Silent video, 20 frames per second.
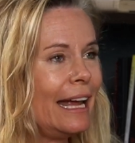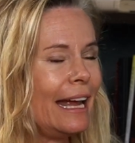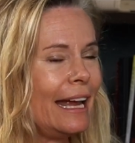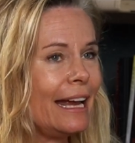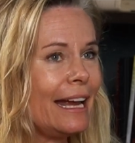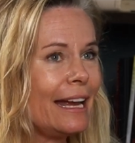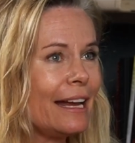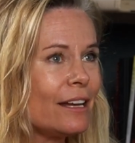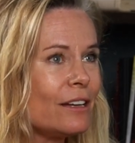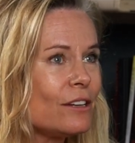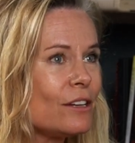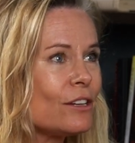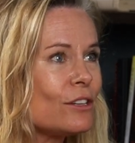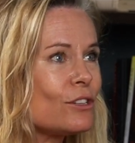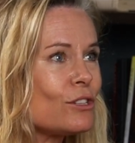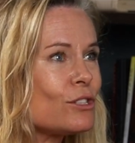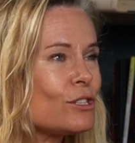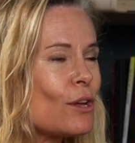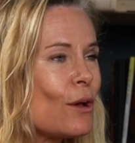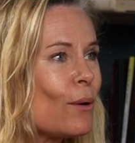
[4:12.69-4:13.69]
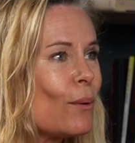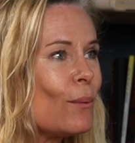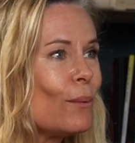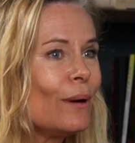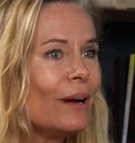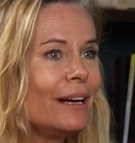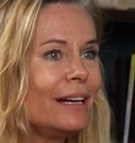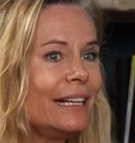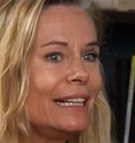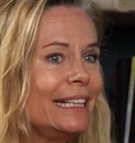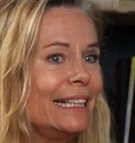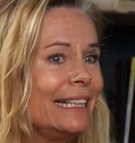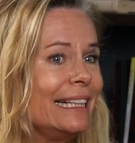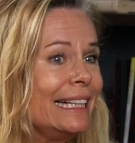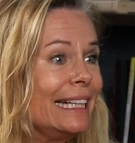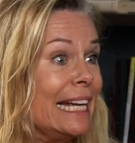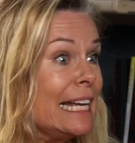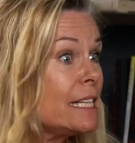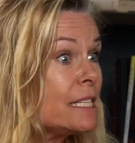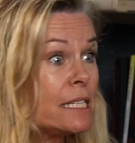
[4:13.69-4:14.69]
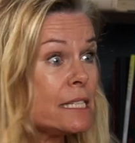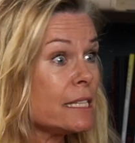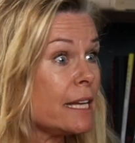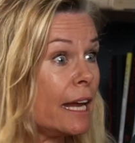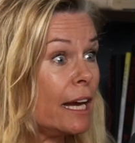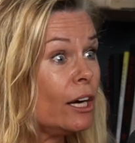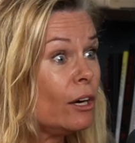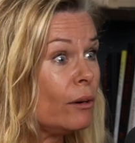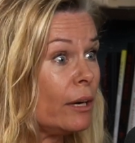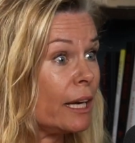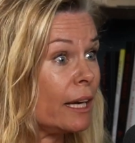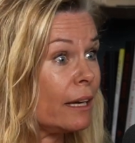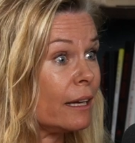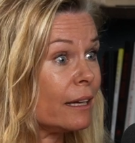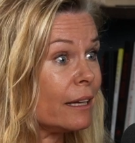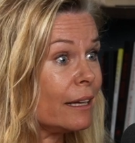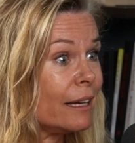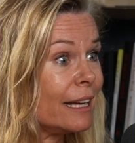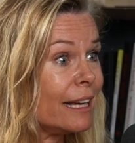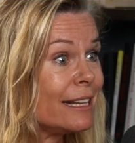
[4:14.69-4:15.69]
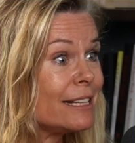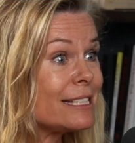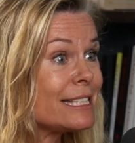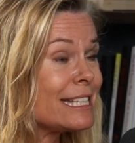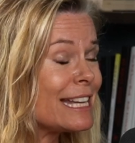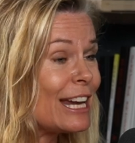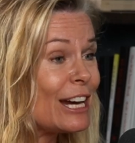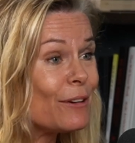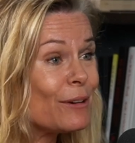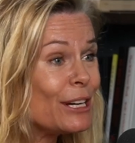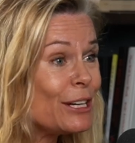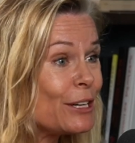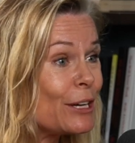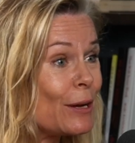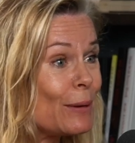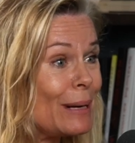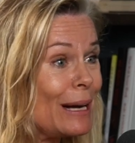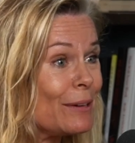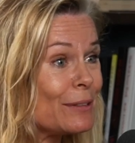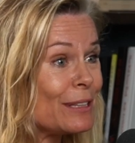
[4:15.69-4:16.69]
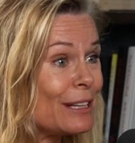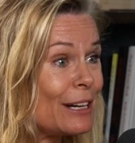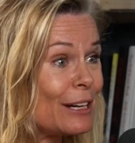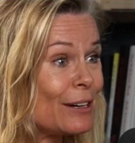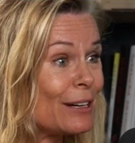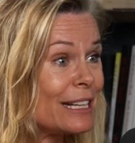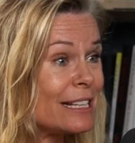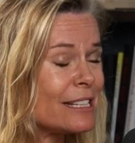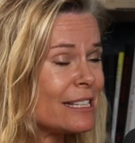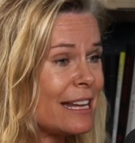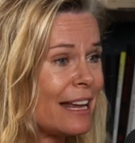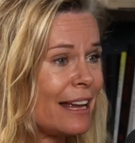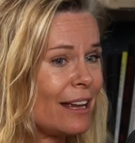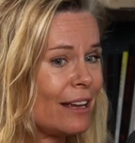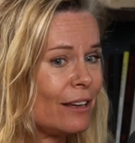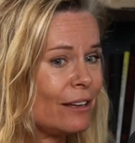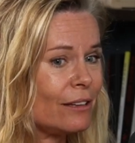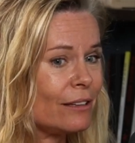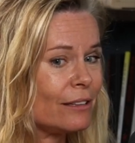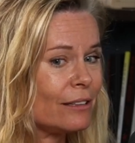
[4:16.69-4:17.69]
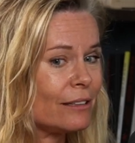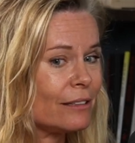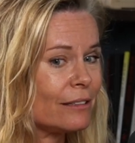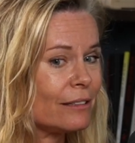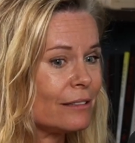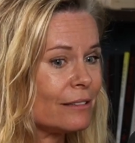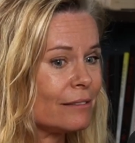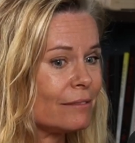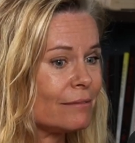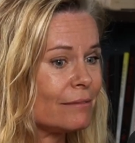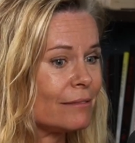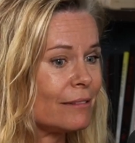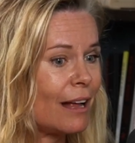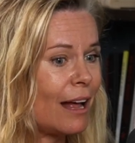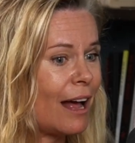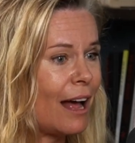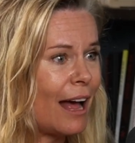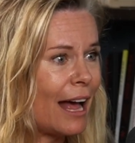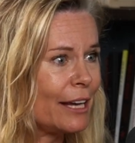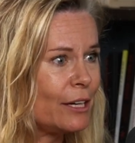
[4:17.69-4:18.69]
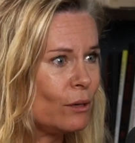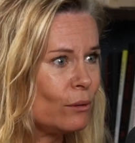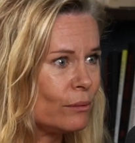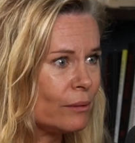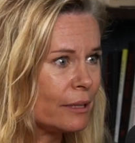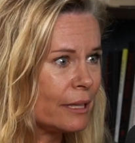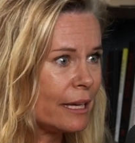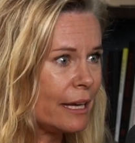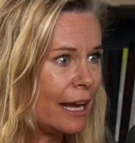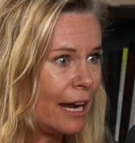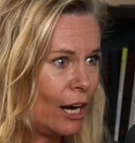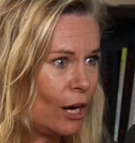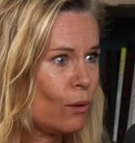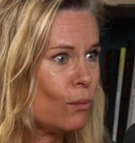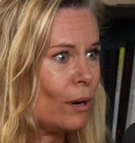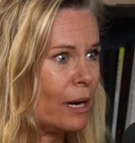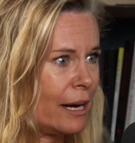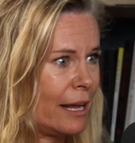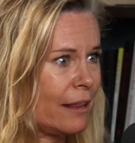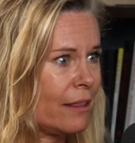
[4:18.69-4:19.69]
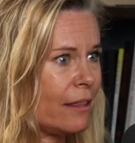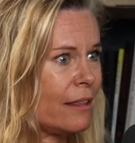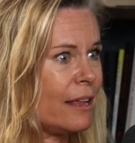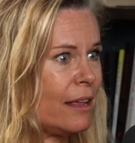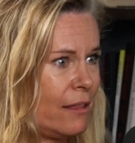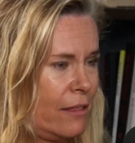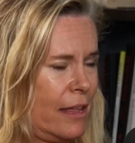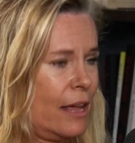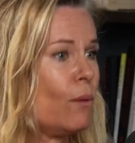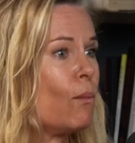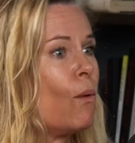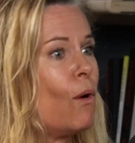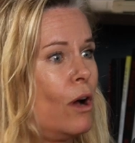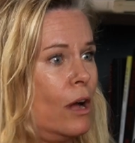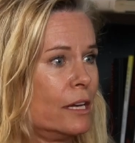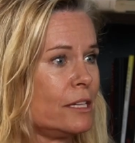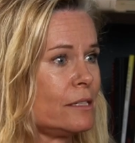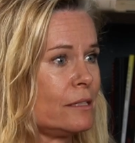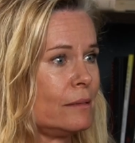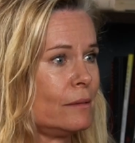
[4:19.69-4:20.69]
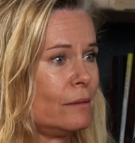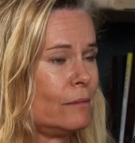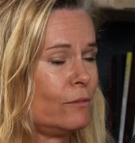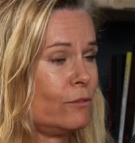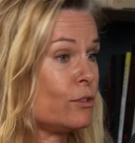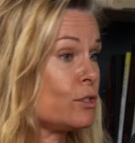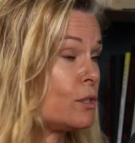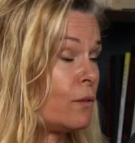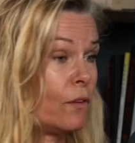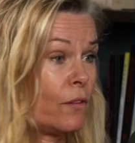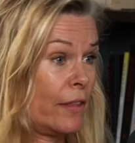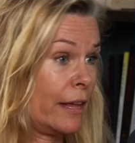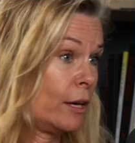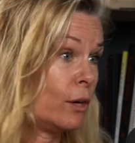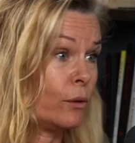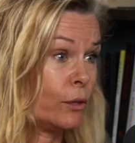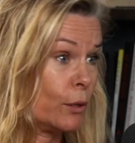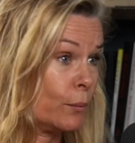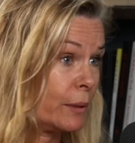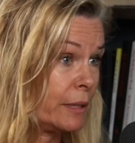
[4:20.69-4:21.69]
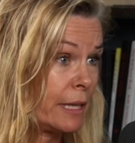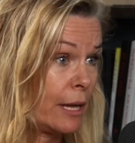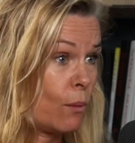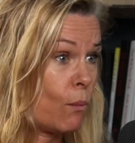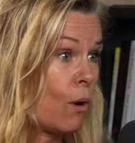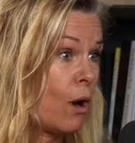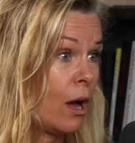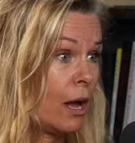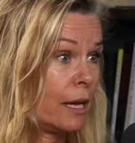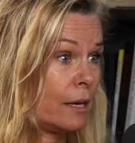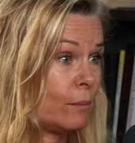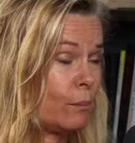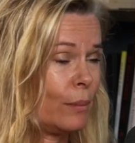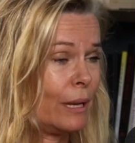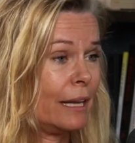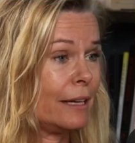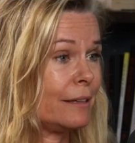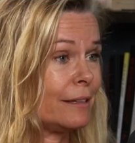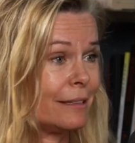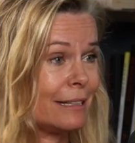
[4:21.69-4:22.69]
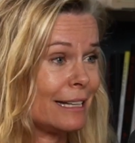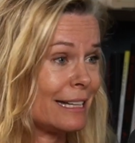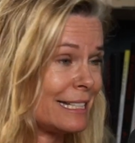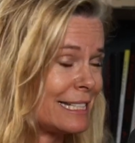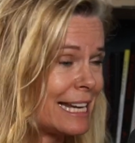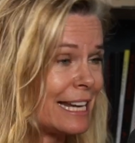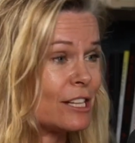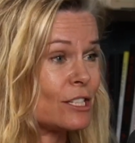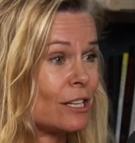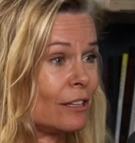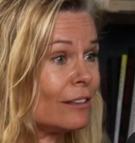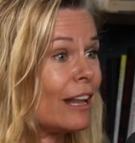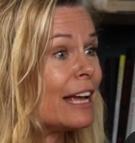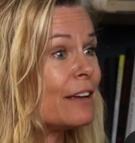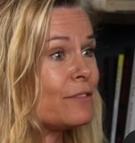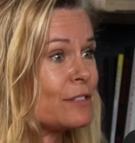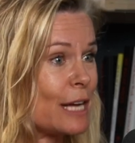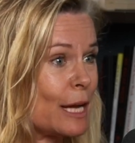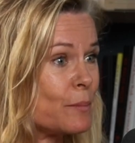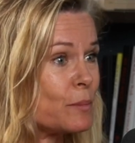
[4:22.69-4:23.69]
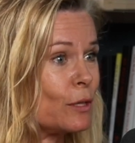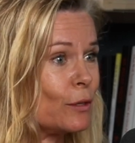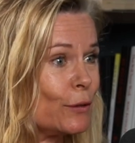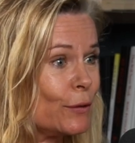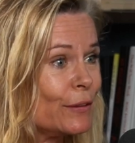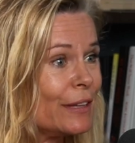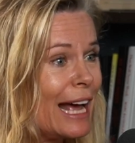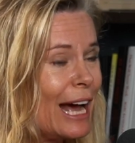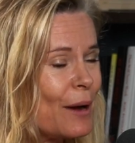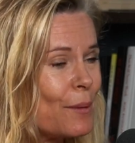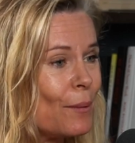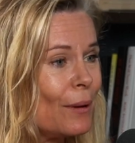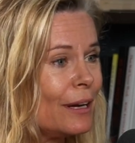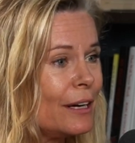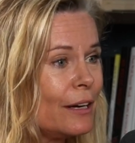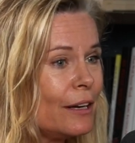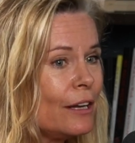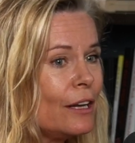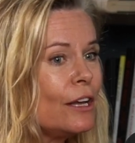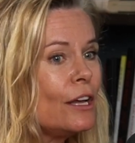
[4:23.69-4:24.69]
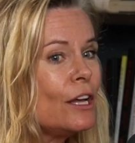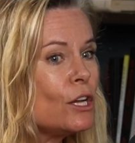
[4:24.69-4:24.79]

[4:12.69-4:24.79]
And so it's scary. It's scary to go out there and say, I don't care what I think they want. First of all, they don't know what they want, but it takes a lifetime to learn that one.